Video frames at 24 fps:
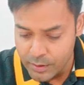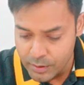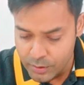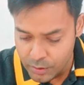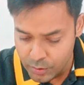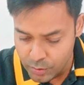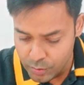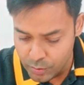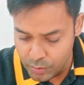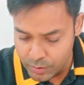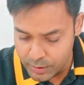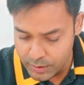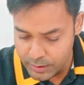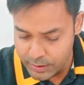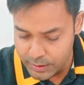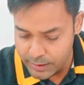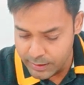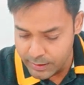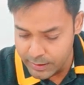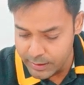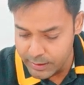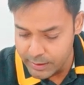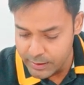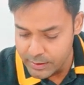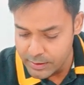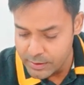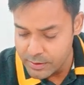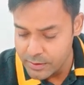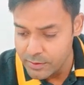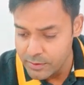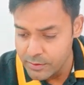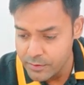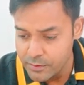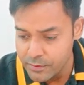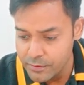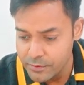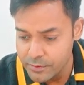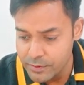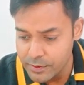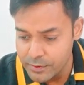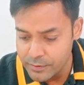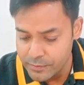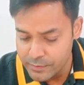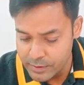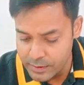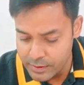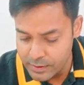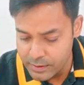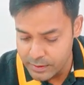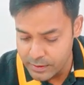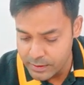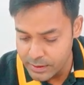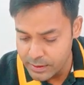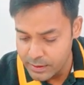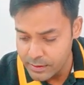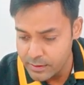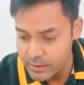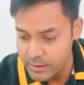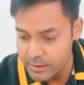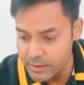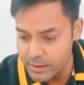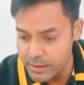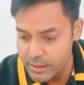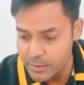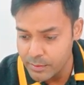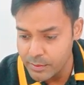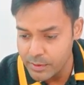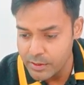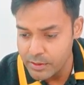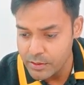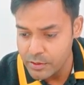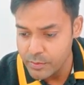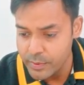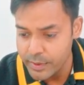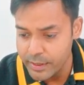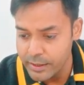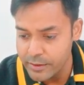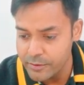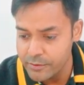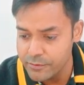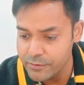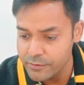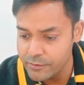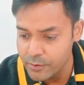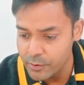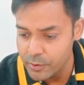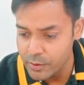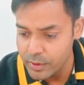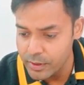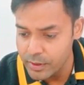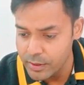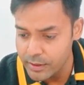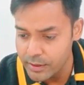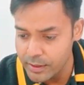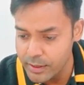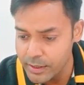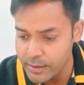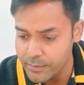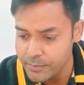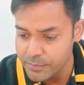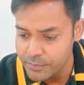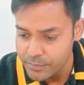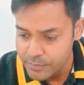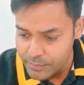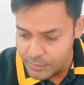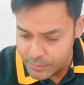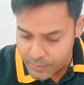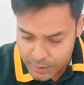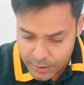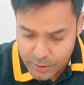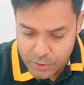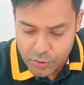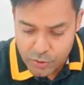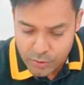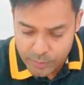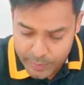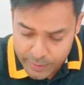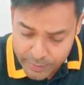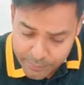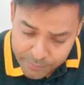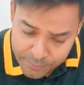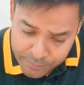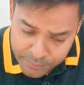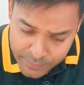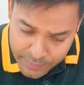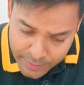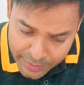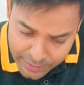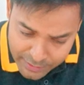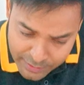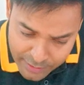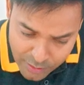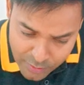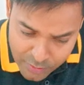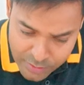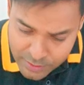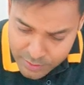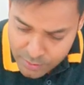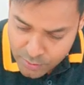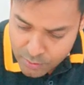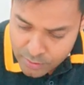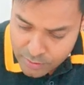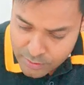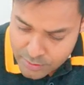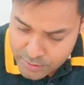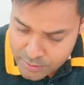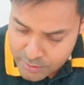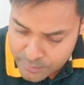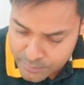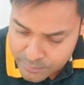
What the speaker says: Total is 5600 plus 2400. It should be $8,000.